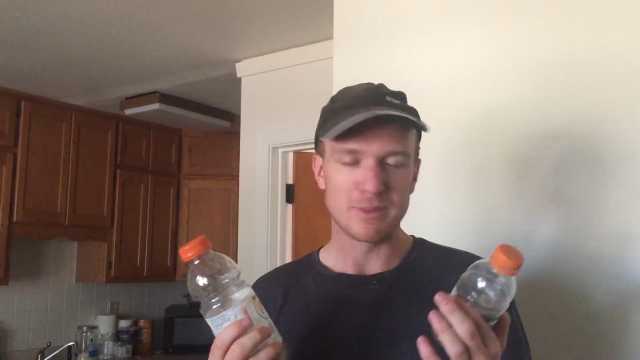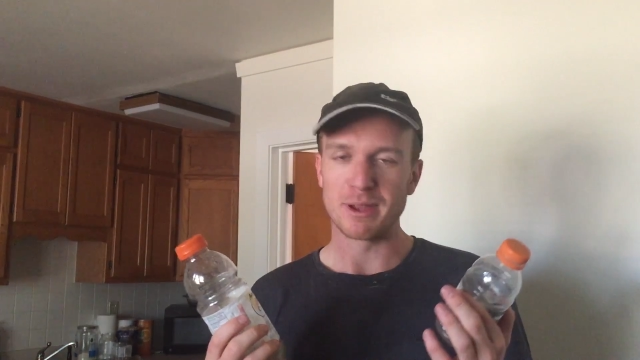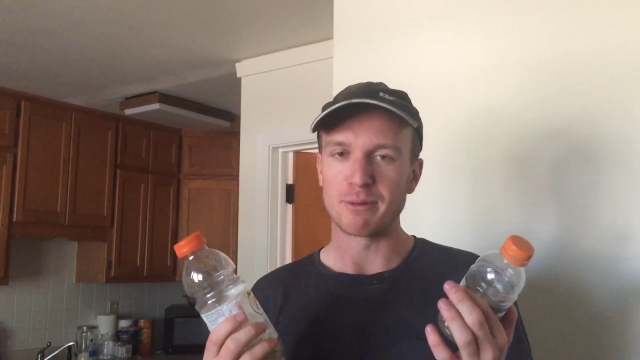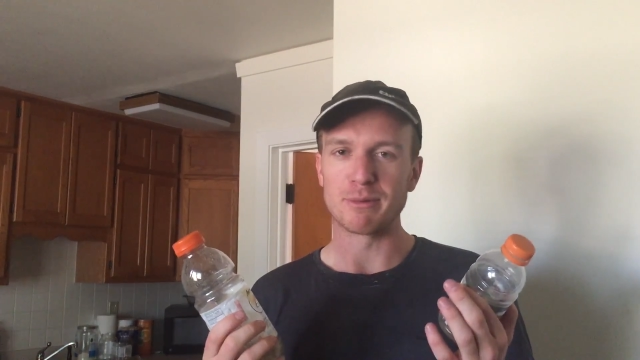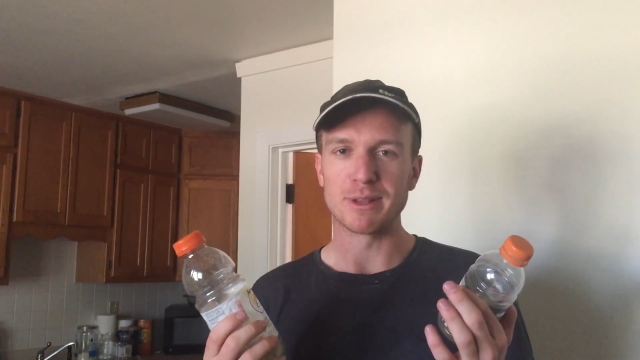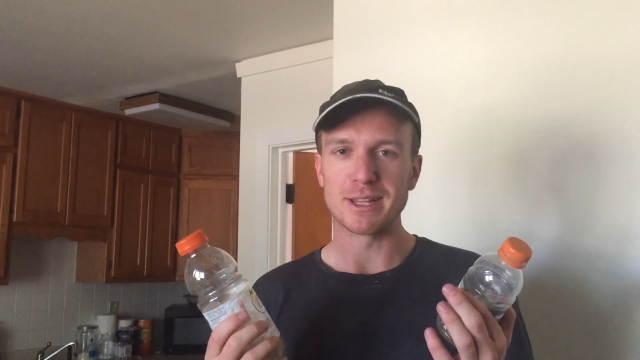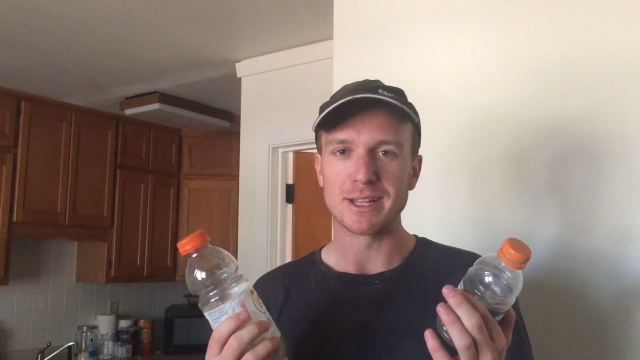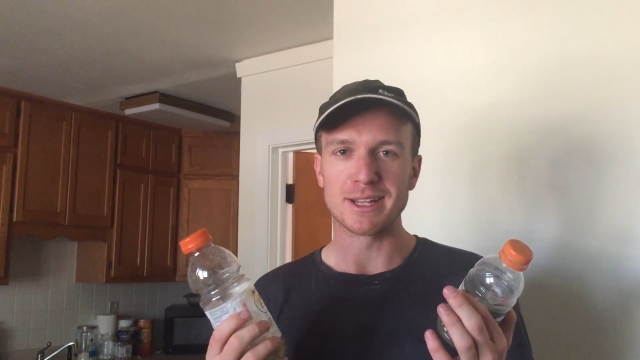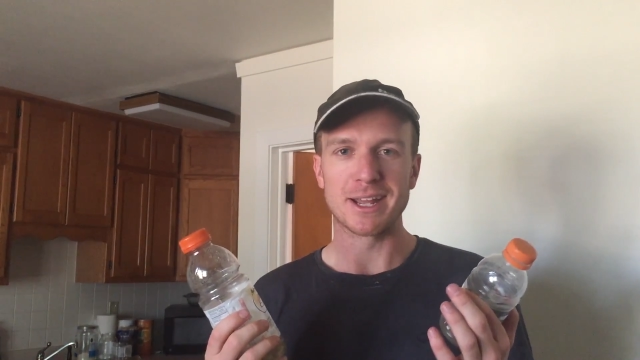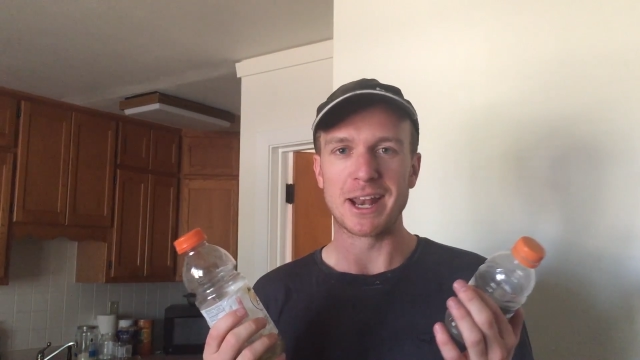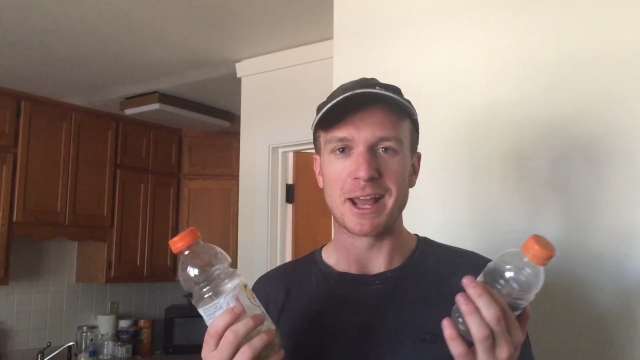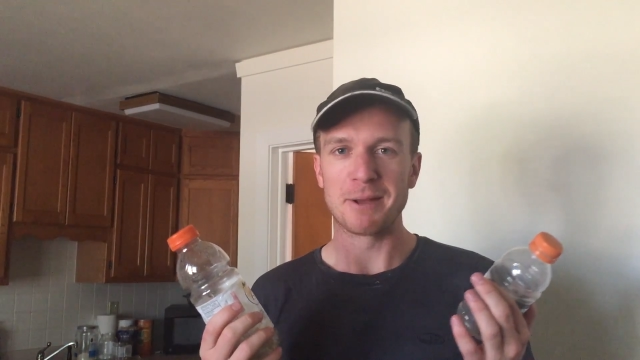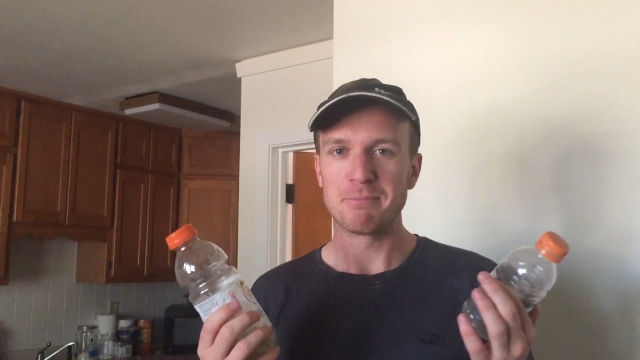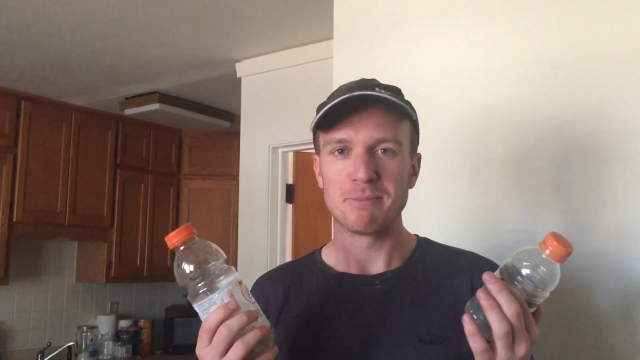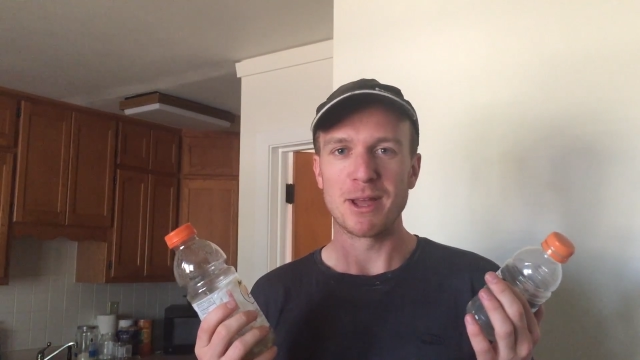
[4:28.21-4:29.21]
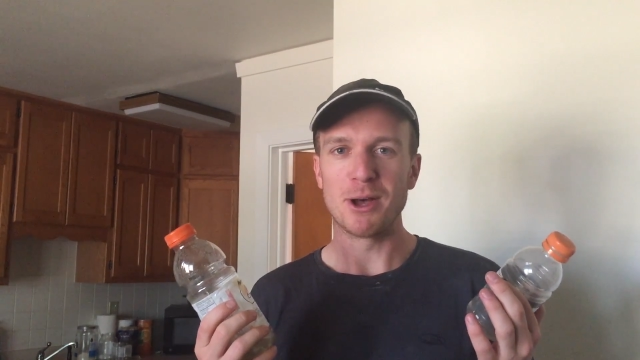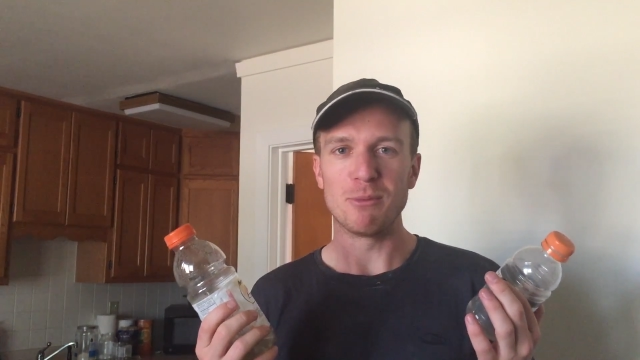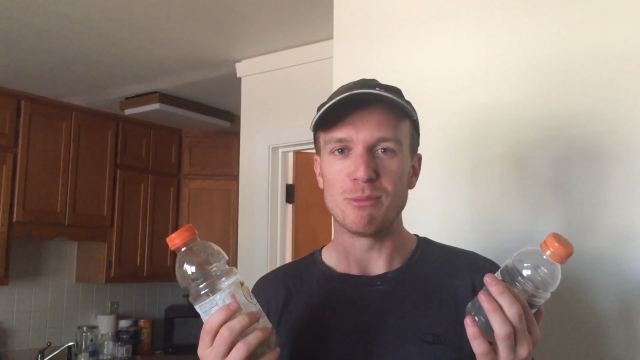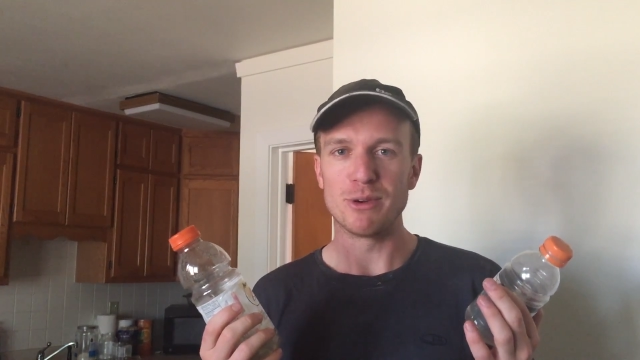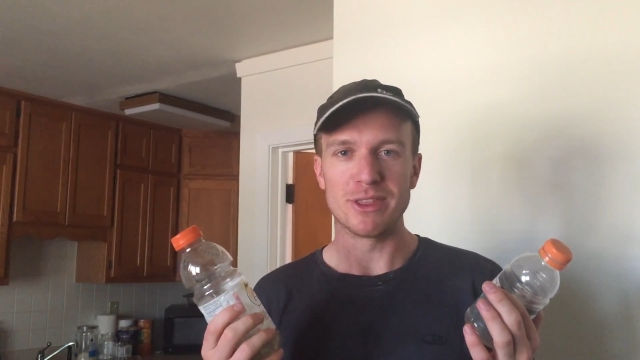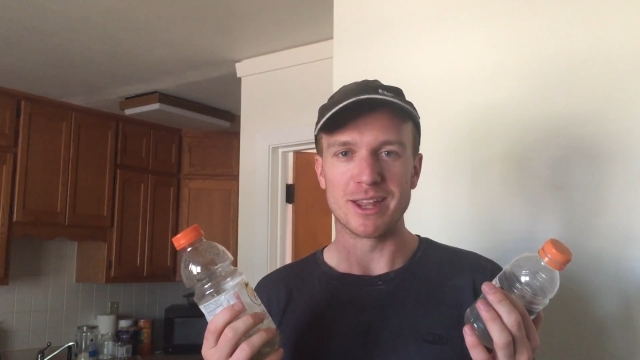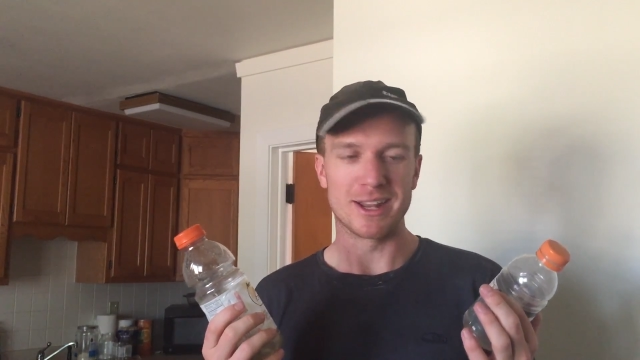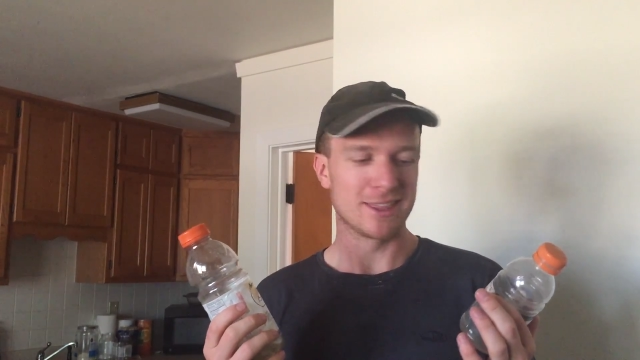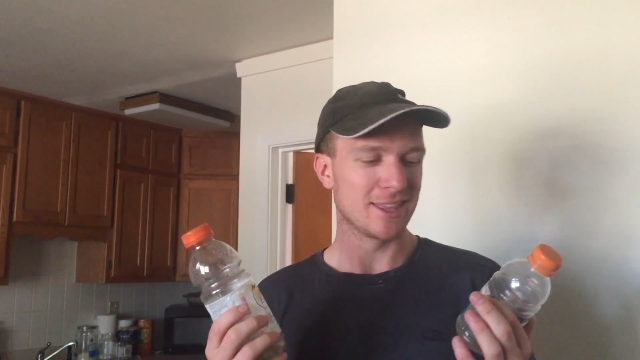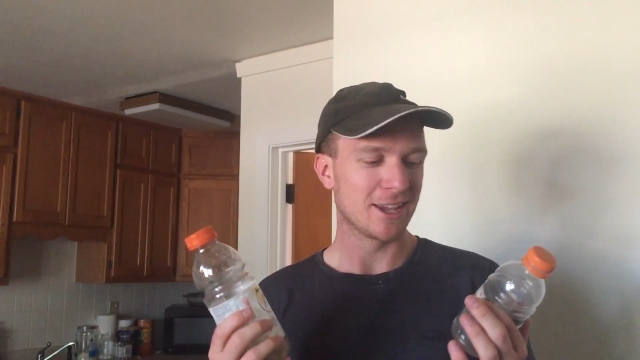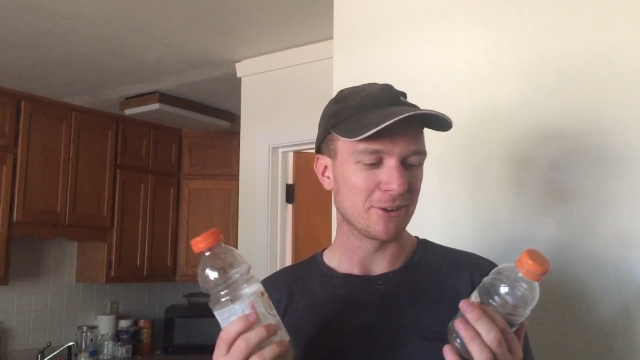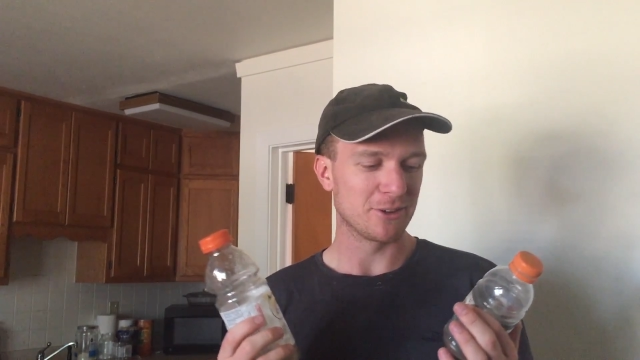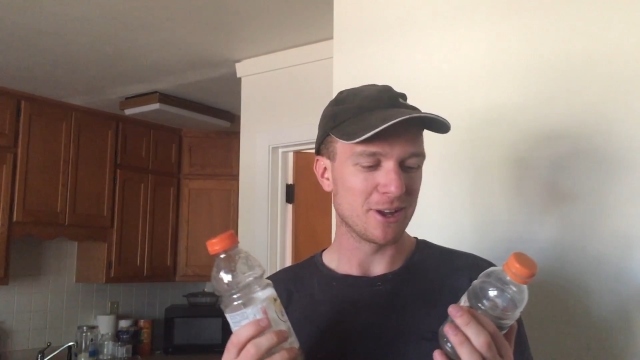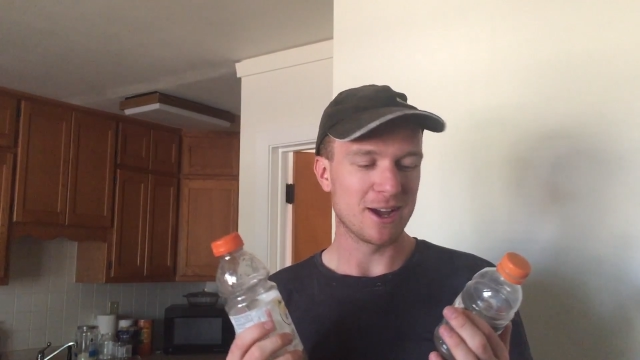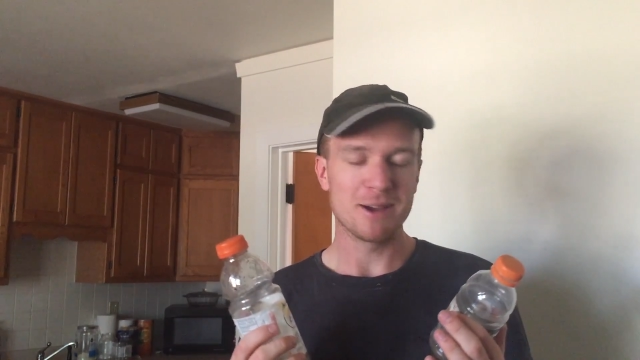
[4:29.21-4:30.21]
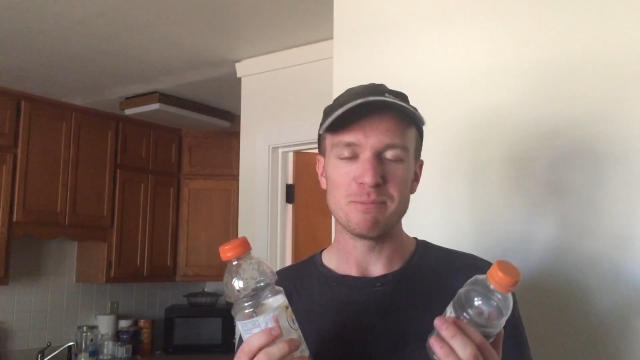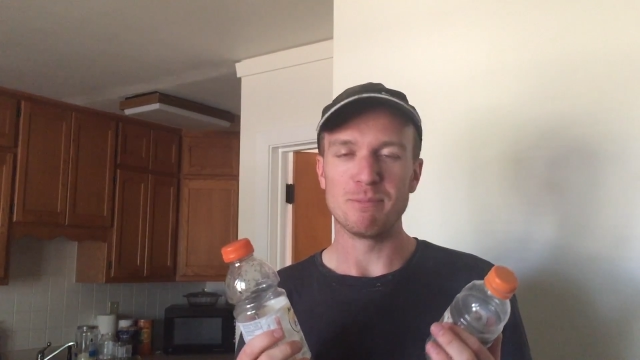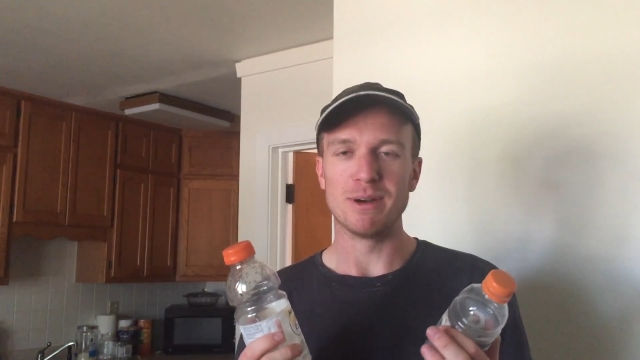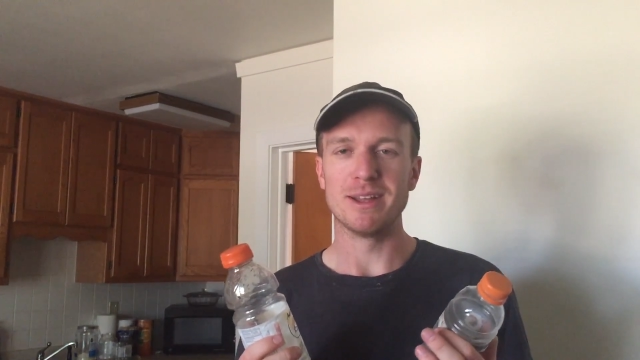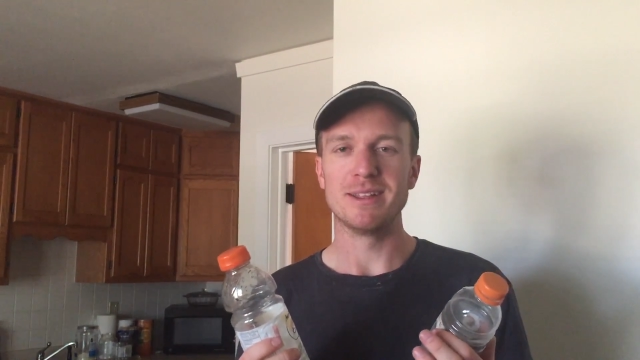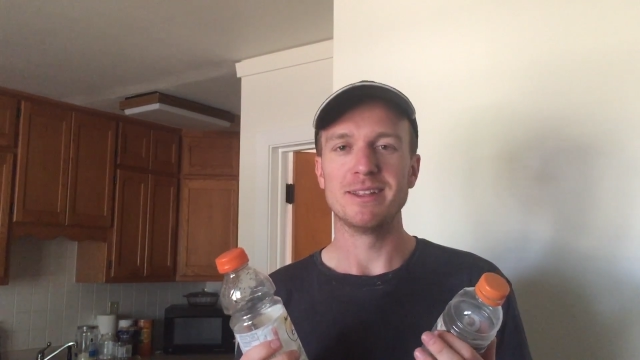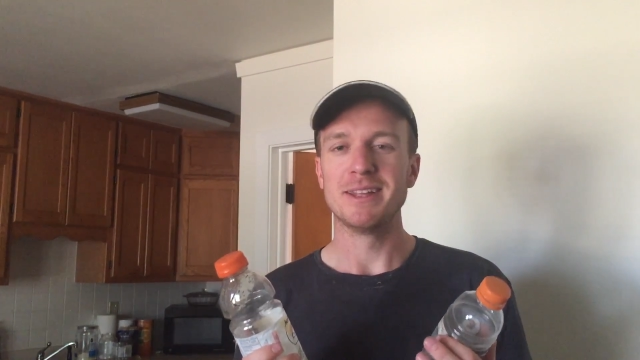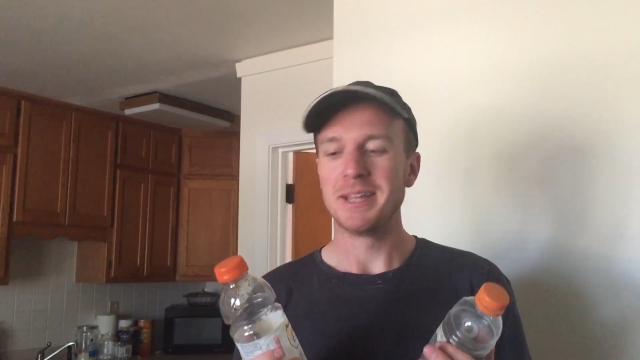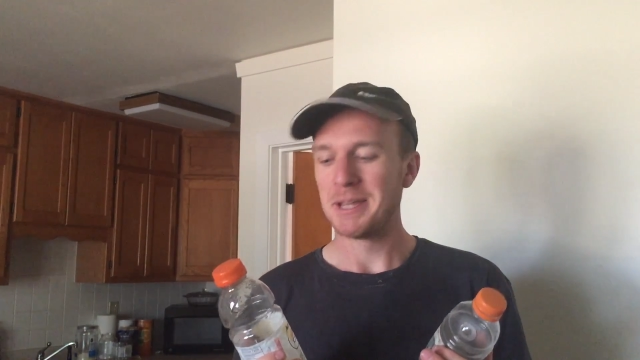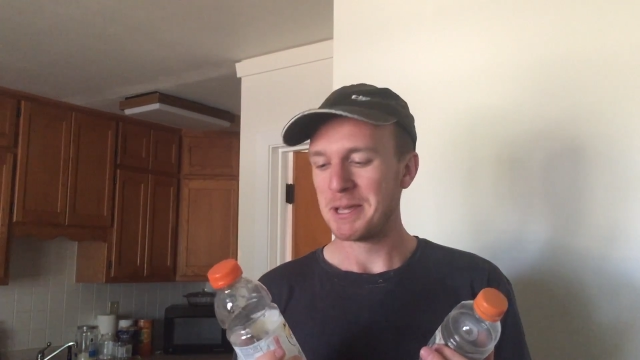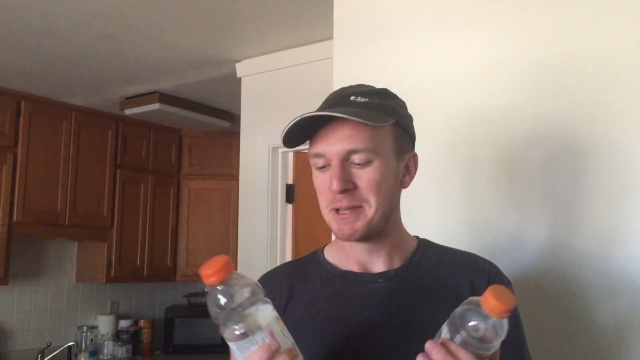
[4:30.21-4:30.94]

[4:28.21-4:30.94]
they're really gonna help with anything or not, but